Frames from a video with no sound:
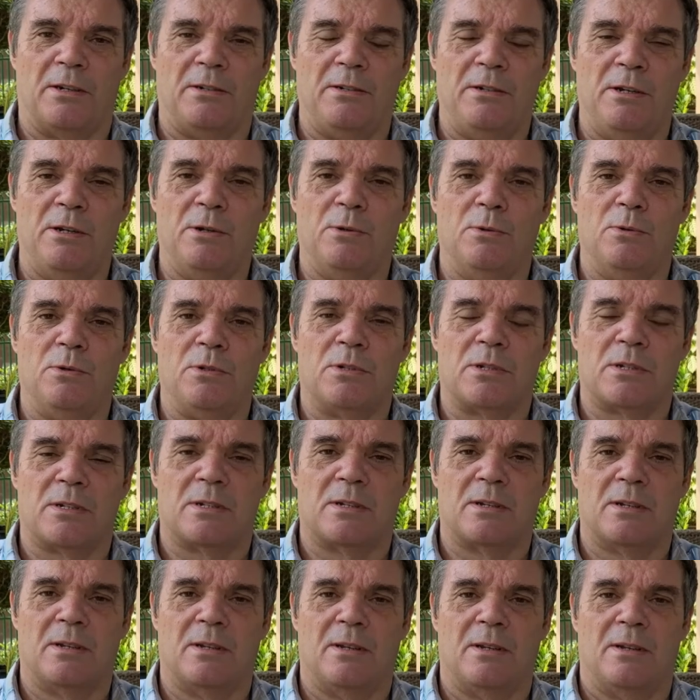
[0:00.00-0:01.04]
a news
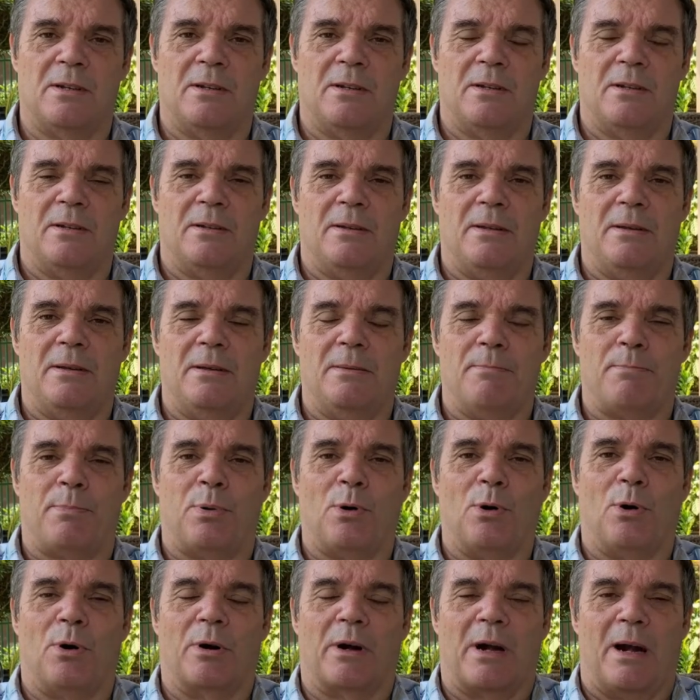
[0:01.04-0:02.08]

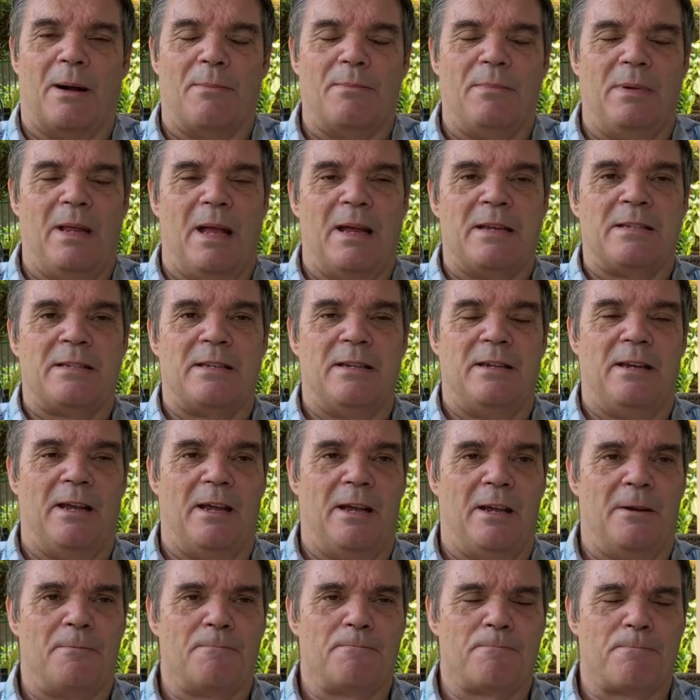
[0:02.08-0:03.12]
program
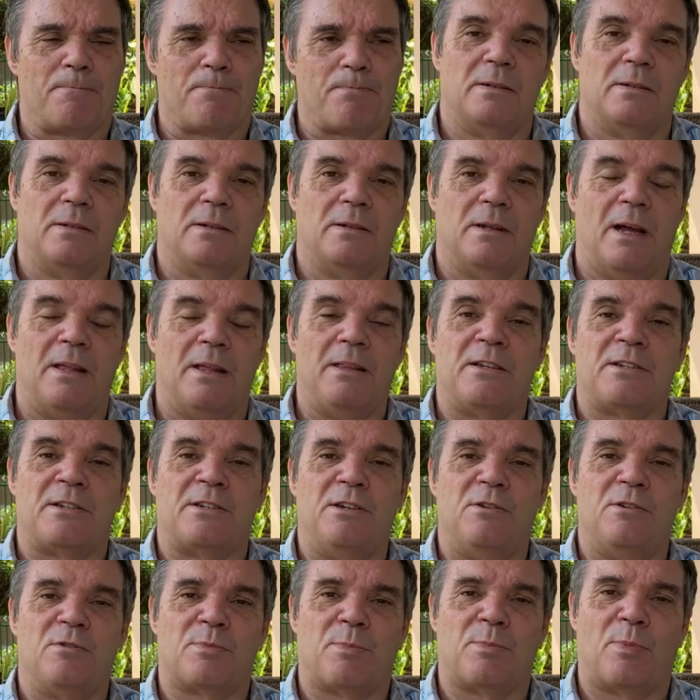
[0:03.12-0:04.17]
yesterday, and this
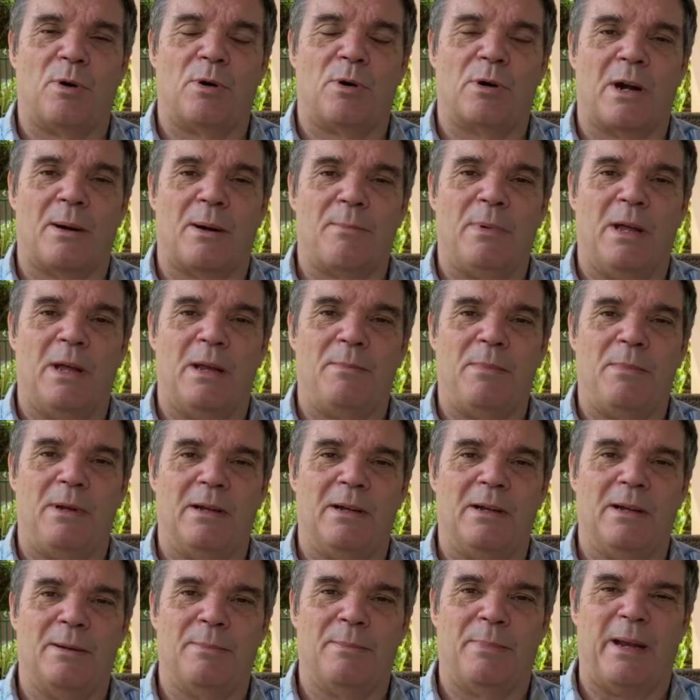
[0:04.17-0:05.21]
news program made me a
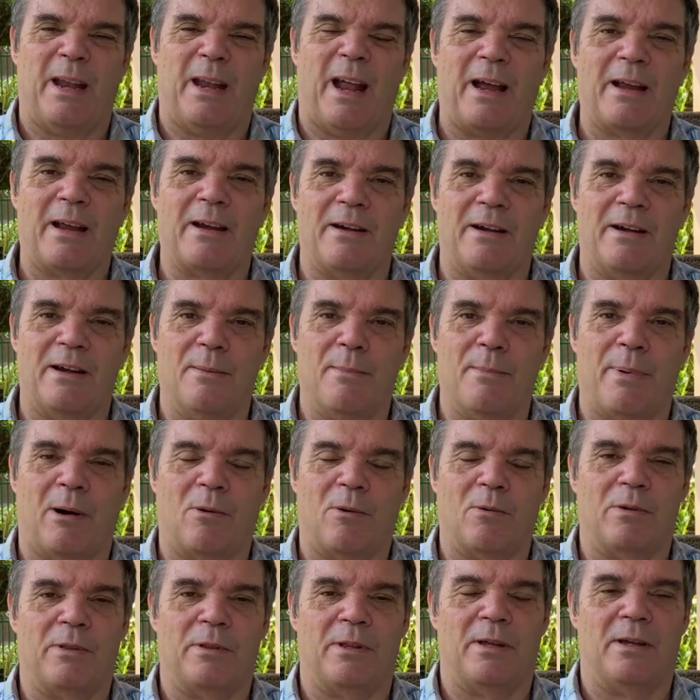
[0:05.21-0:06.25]
little bit angry
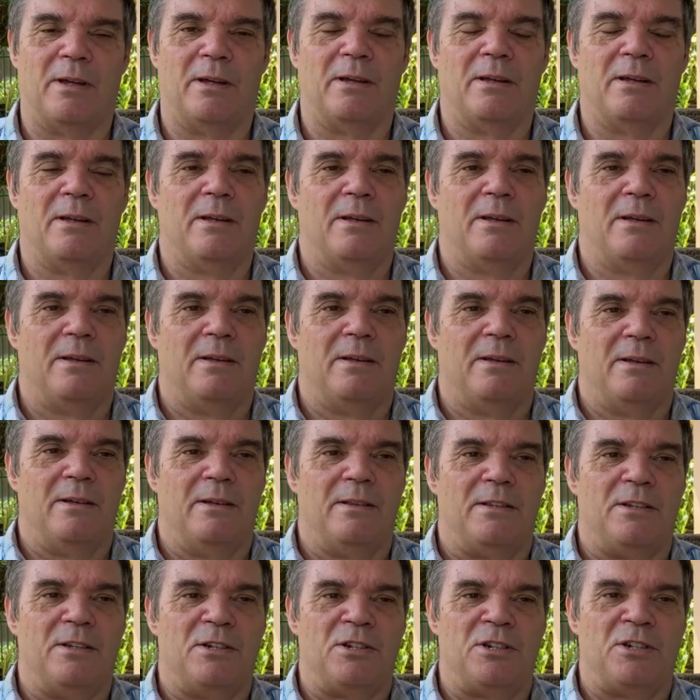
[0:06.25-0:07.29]
about the
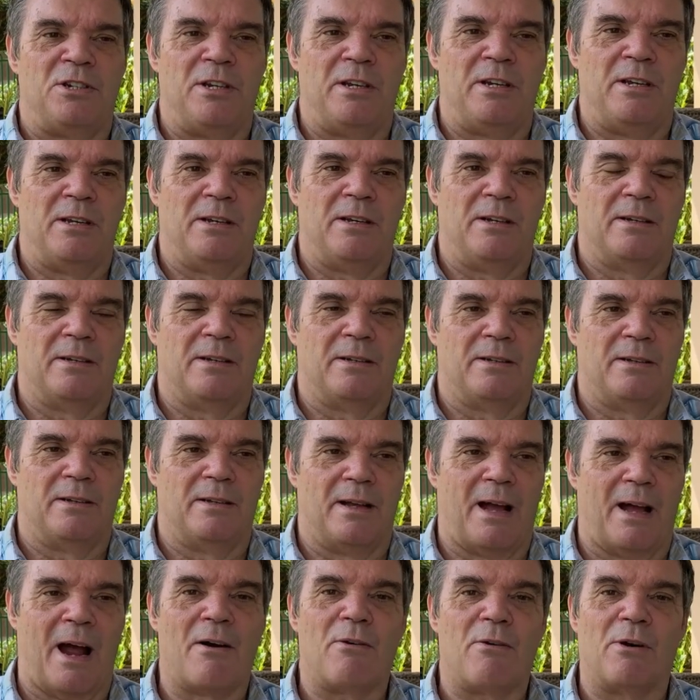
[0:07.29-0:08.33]
sheer
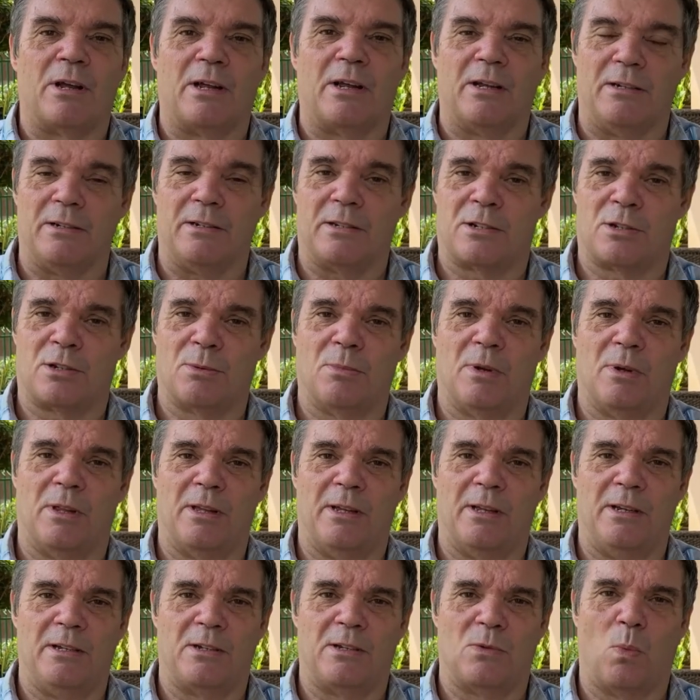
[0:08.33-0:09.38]
arrogance some of
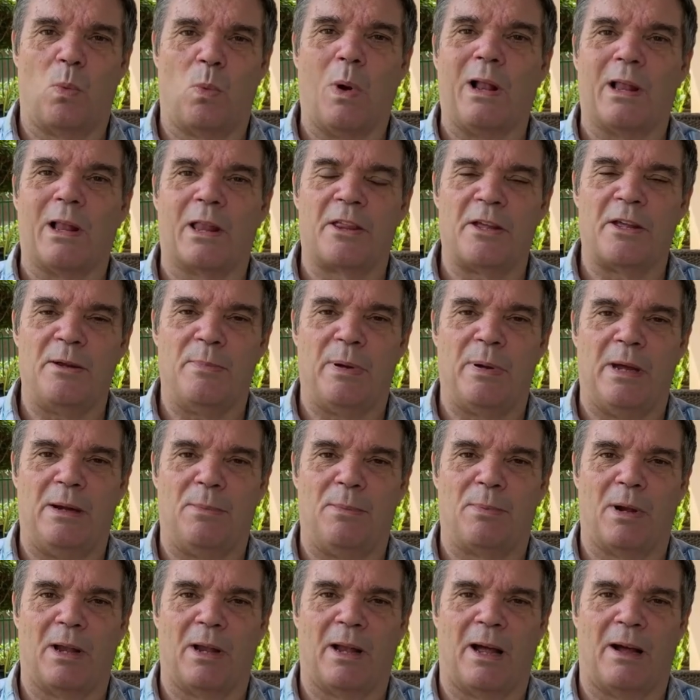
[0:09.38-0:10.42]
these wealthy
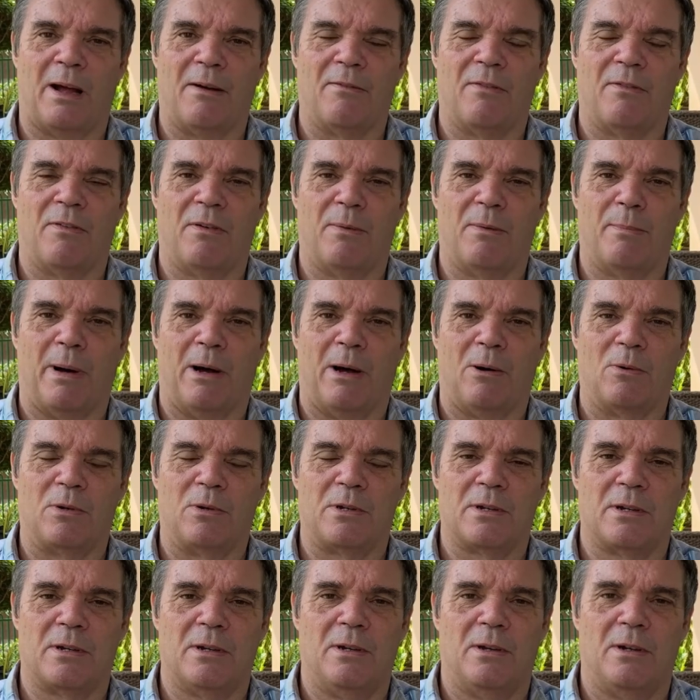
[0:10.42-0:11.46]
people have about
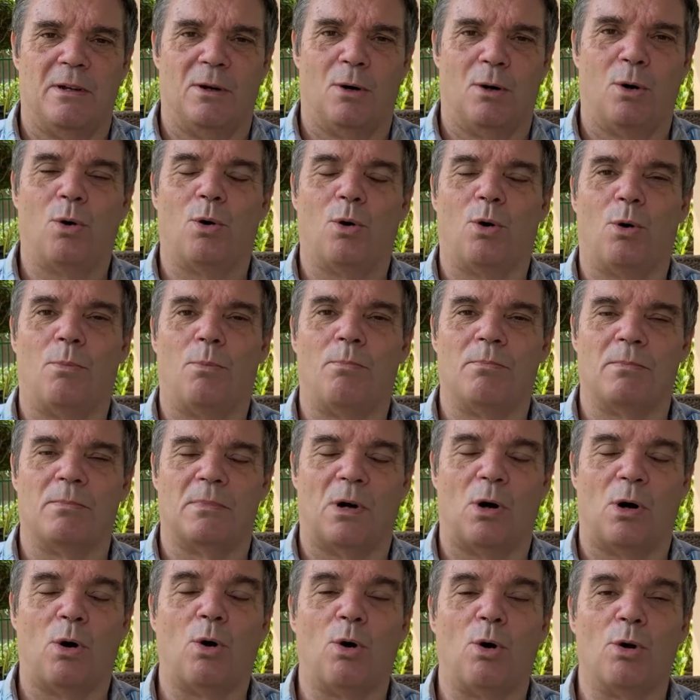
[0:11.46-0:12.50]

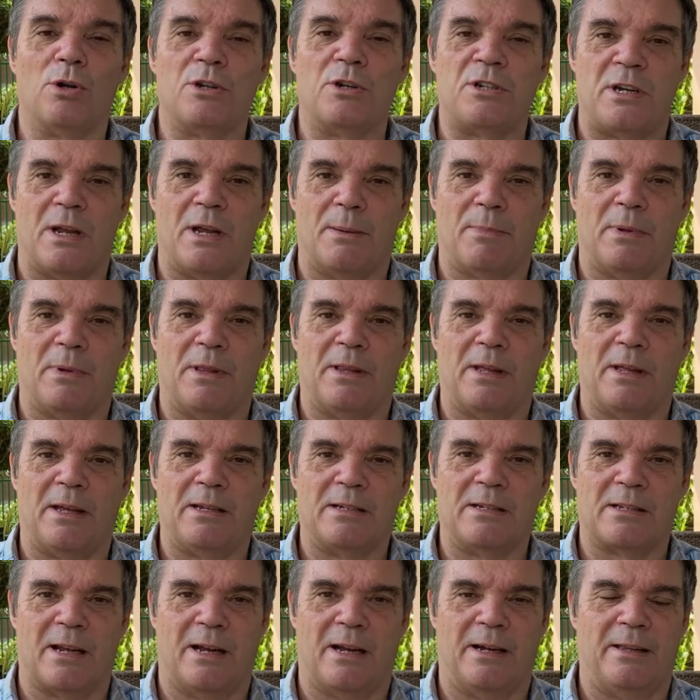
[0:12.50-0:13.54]
ownership and
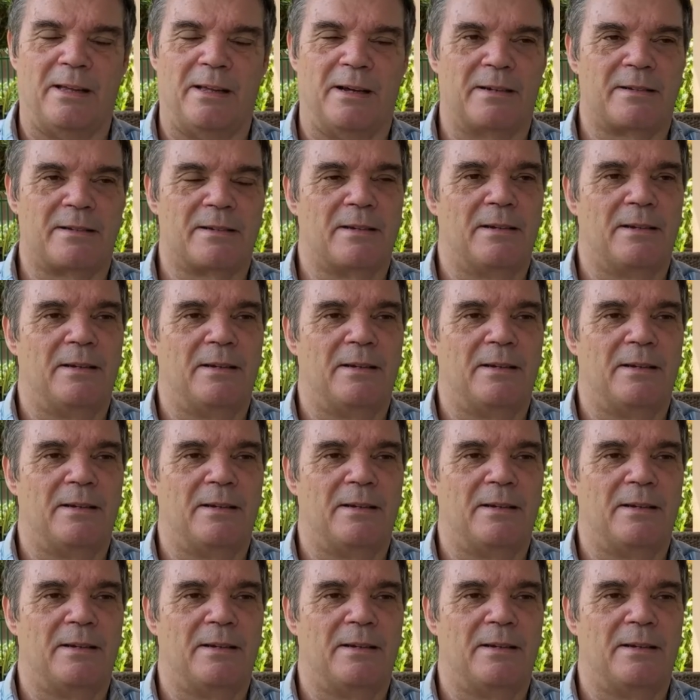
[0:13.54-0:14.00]
things like that.